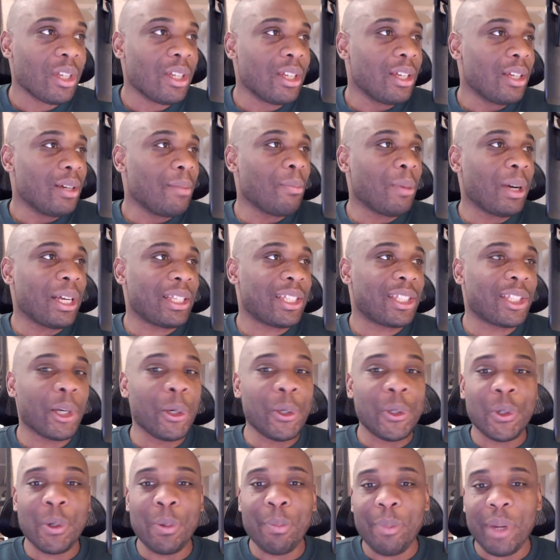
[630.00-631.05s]
My
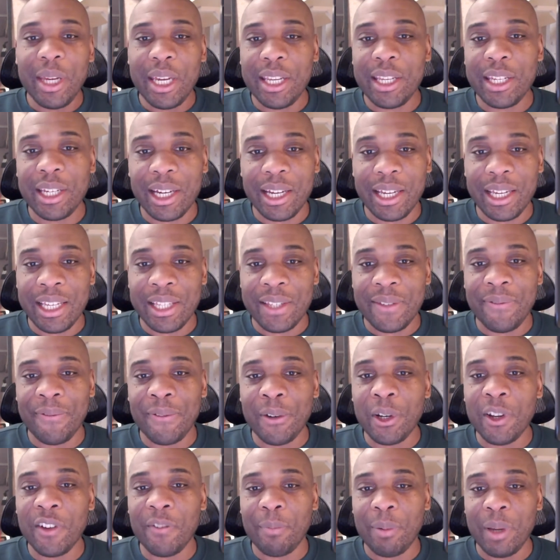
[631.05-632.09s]
social media is
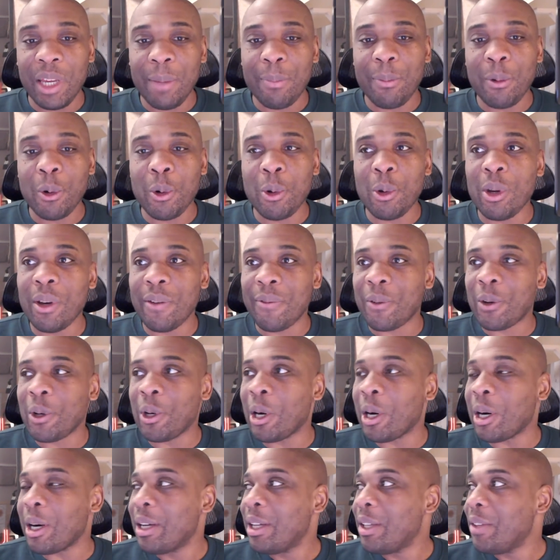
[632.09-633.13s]
full of people who have
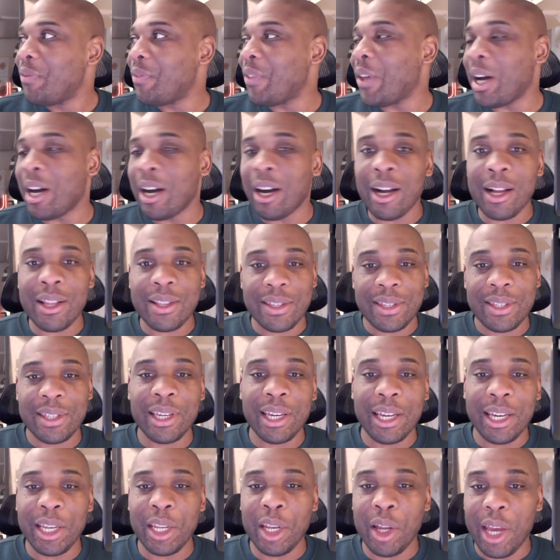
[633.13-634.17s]
got the
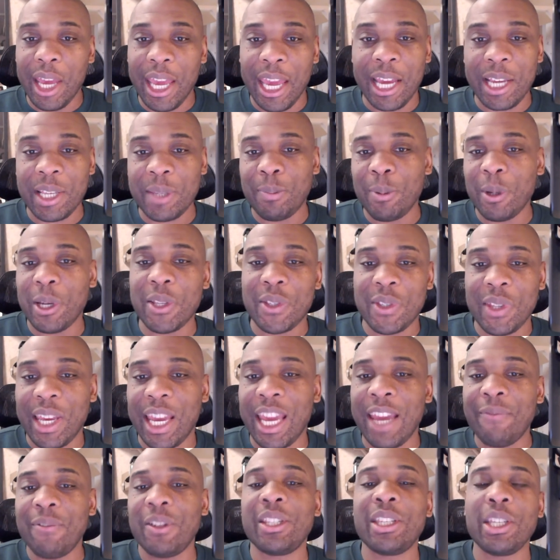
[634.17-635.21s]
answer and are experts to
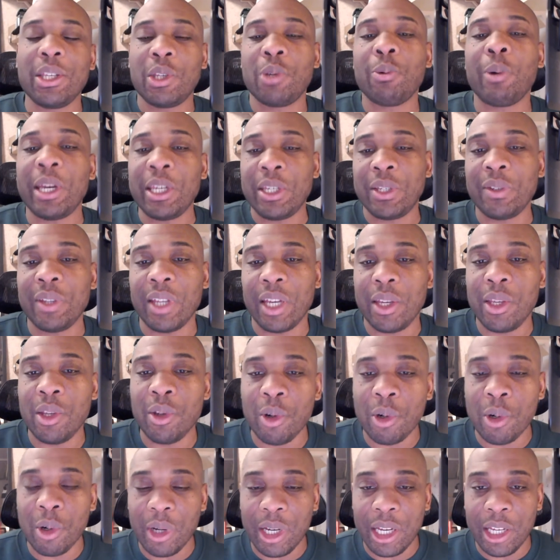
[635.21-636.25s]
every situation that
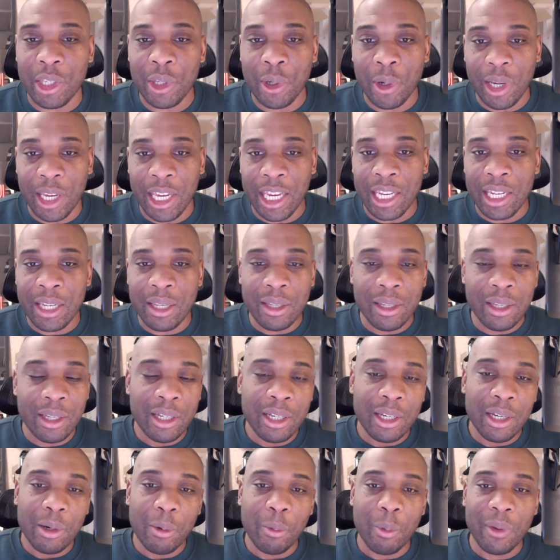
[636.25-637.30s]
you're in
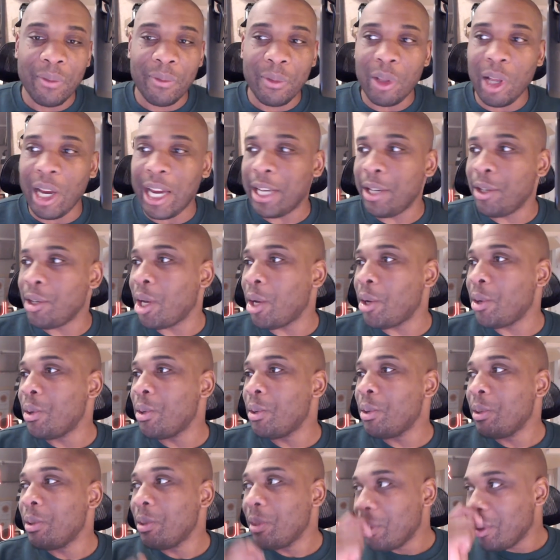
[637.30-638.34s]
with like
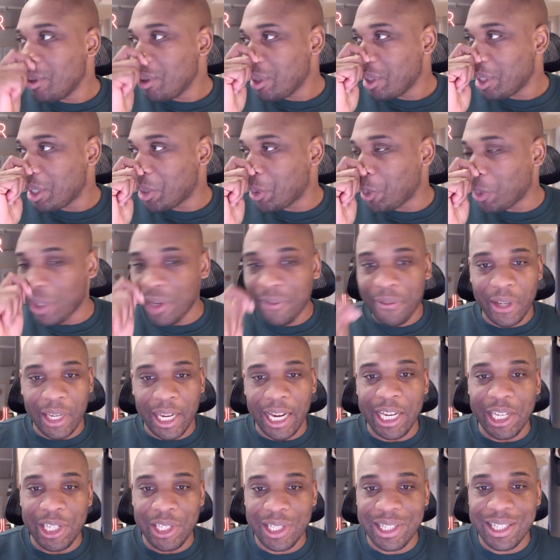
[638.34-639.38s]
no
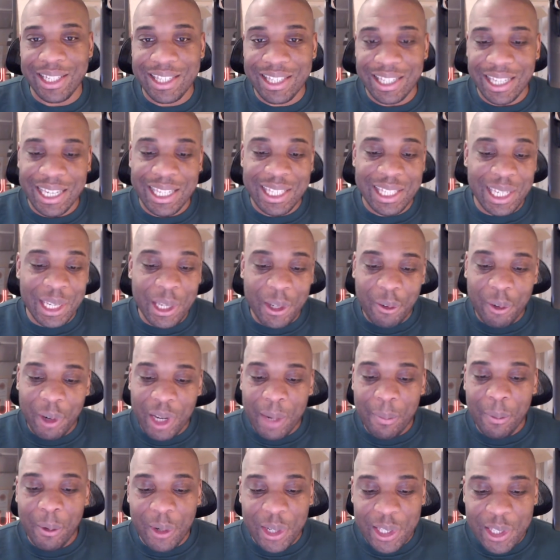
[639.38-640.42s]
qualifications. It's
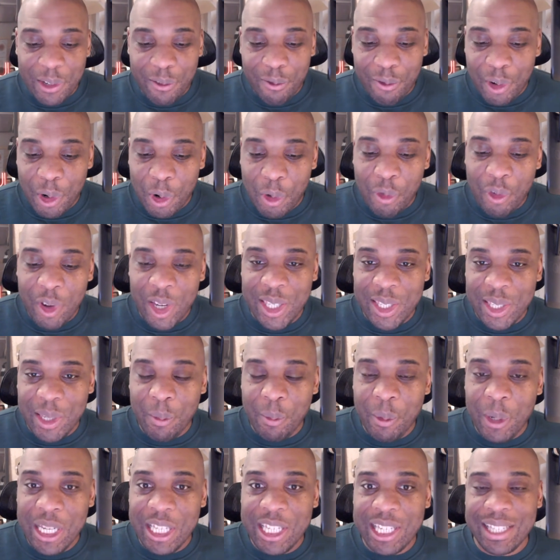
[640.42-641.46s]
incredible. There's a real risk that
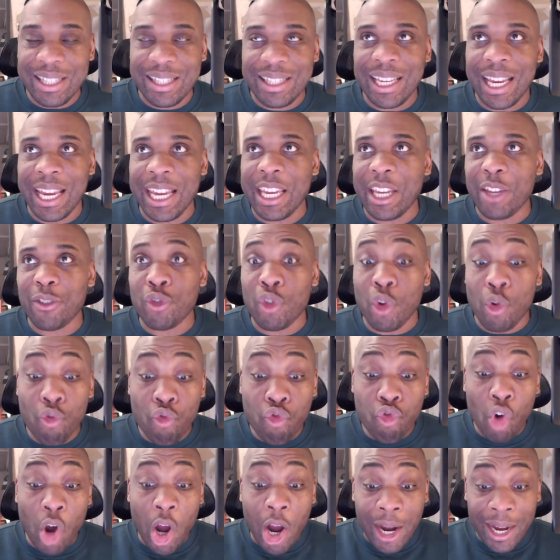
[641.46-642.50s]
we just take the
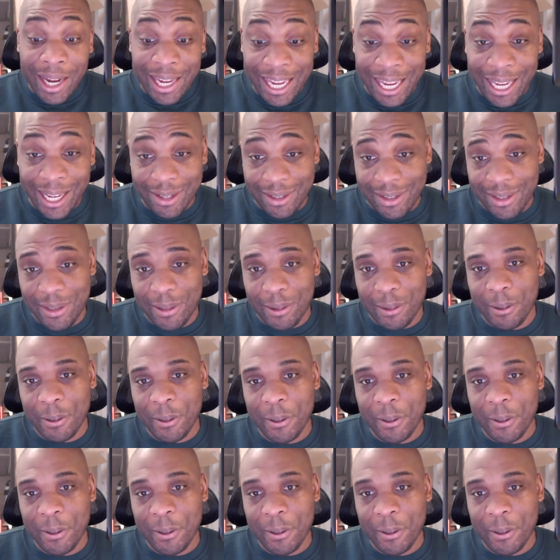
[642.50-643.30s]
wrong counsel.